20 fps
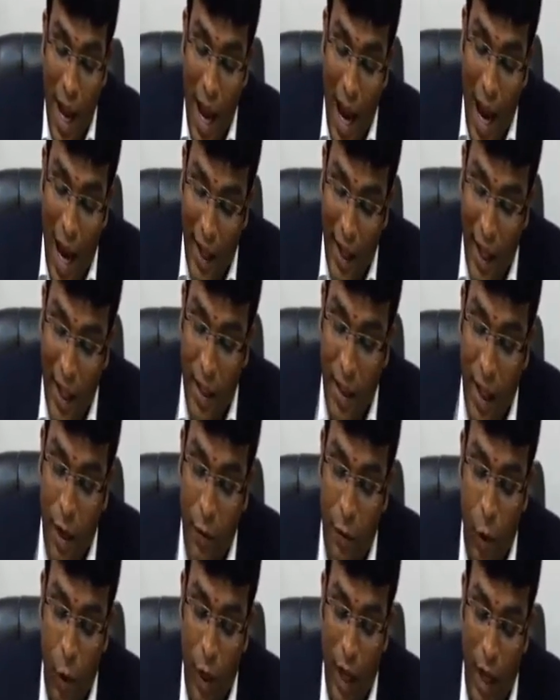And
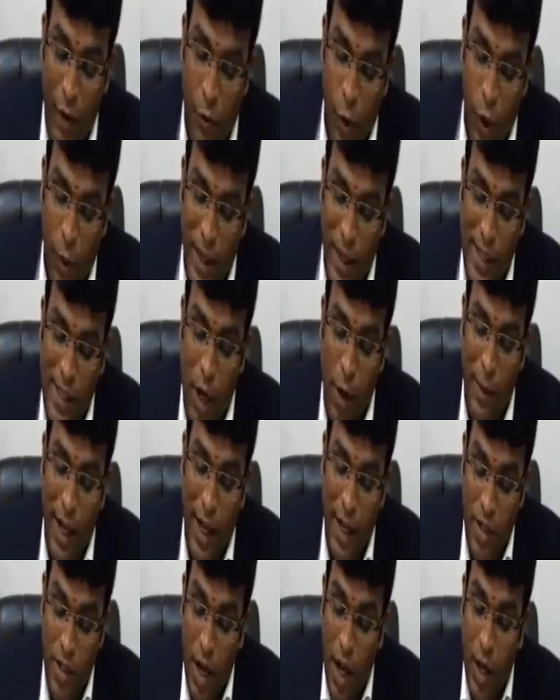89.4A and 4B is how
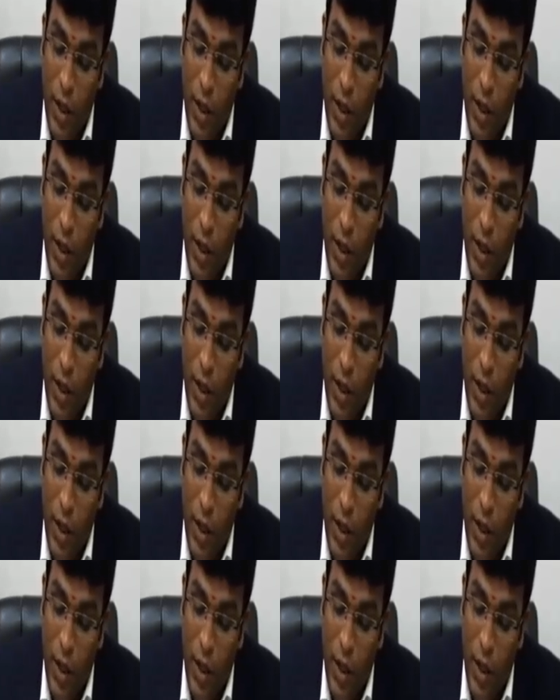much?